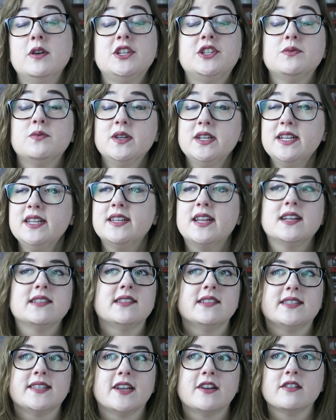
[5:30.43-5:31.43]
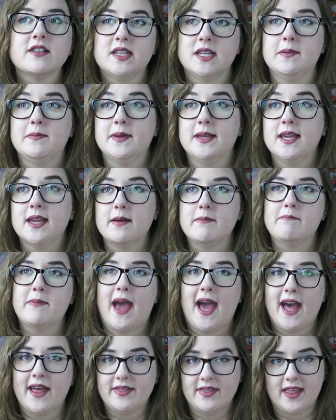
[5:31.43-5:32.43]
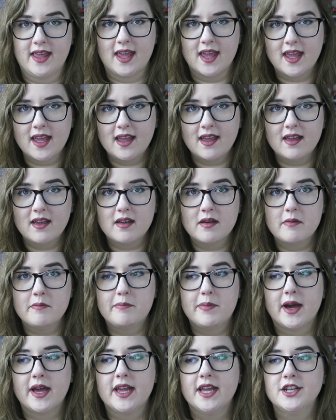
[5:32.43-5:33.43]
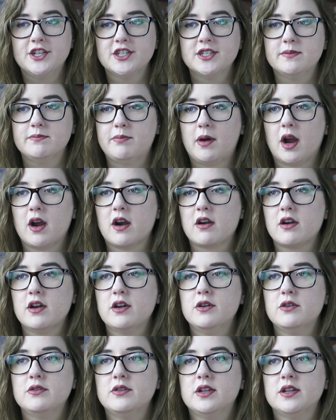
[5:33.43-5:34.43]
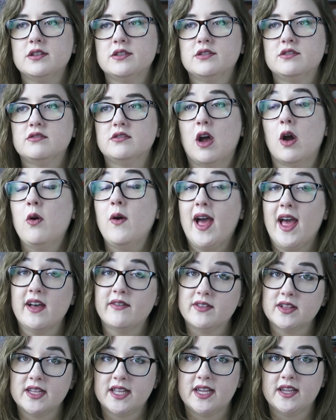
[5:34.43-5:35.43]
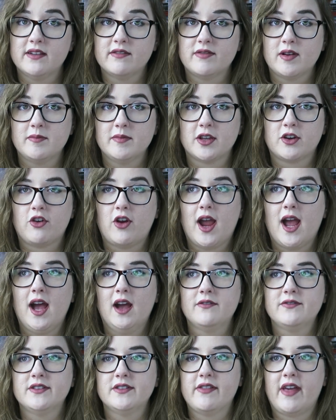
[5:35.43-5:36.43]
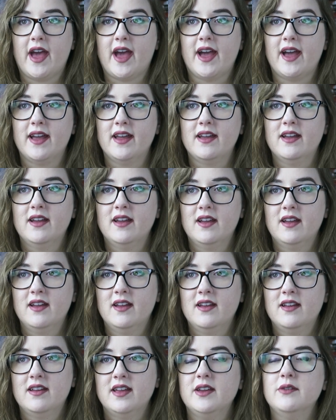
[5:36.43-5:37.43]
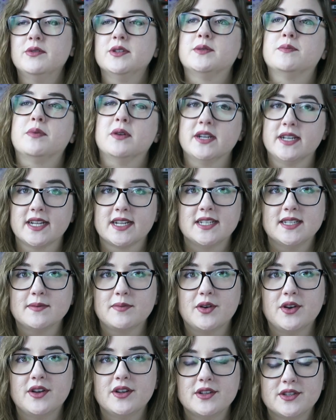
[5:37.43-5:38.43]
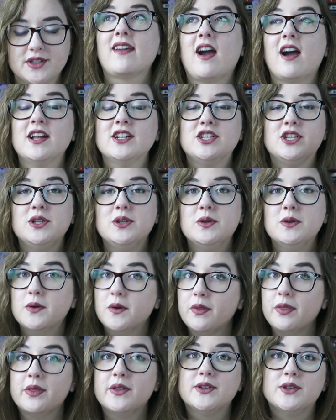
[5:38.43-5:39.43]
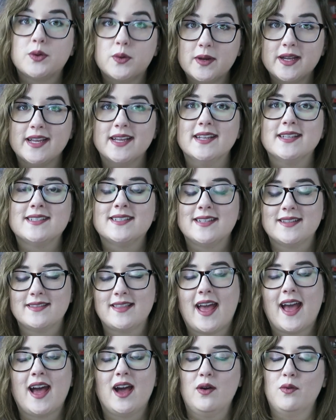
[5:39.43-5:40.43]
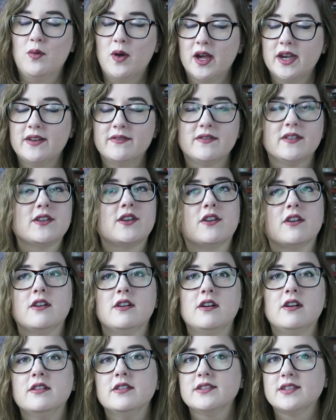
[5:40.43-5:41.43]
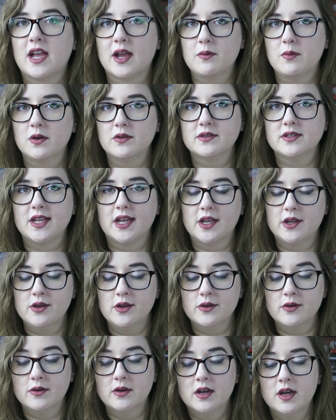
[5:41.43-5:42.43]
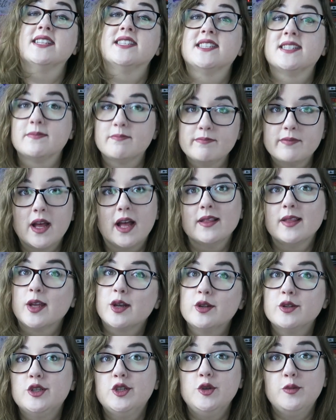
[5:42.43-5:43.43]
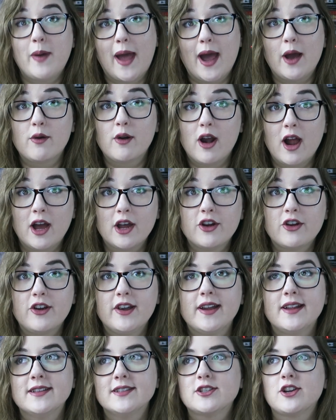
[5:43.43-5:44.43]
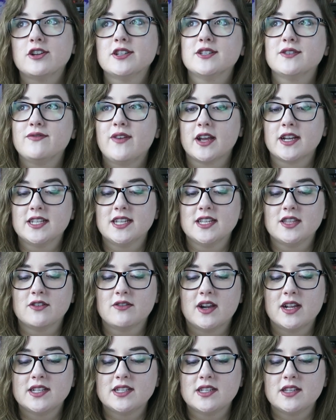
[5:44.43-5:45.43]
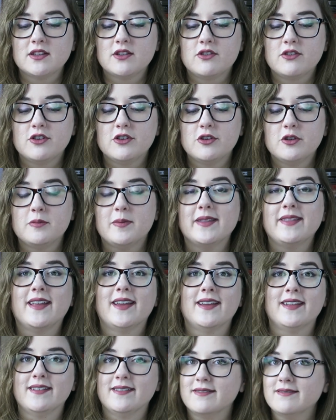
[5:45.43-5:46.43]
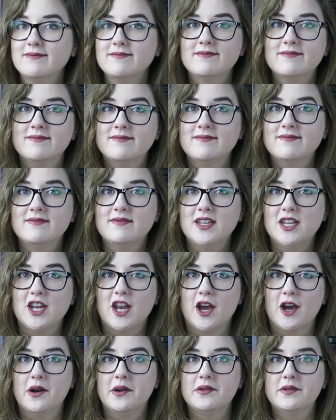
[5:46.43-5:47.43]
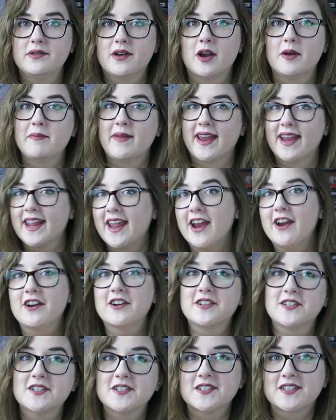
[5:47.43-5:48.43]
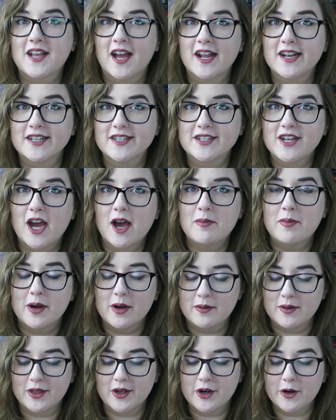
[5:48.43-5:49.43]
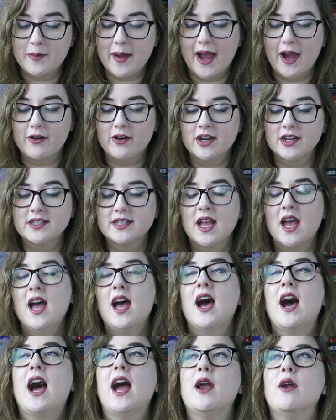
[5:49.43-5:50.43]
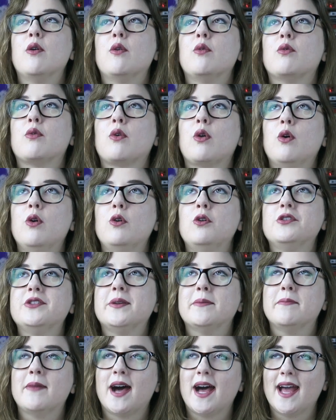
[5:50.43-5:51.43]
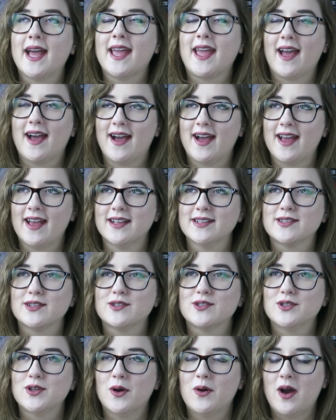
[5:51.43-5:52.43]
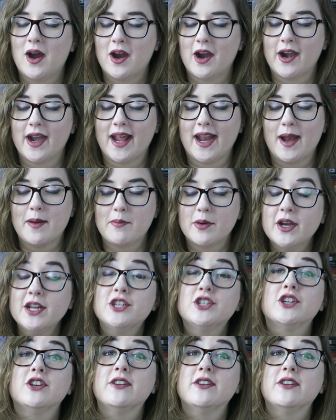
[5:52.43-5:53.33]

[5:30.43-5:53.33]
which wouldn't necessarily be a bad thing, but it just borrowed so heavily from The Craft that it was predictable. It got to the twist that one of the girls, I won't say who, it's a little too power hungry and starts affecting the rest of the group, and then, you know, our main character's gotta stop her with her powers. I rolled my eyes so hard, and I'm pretty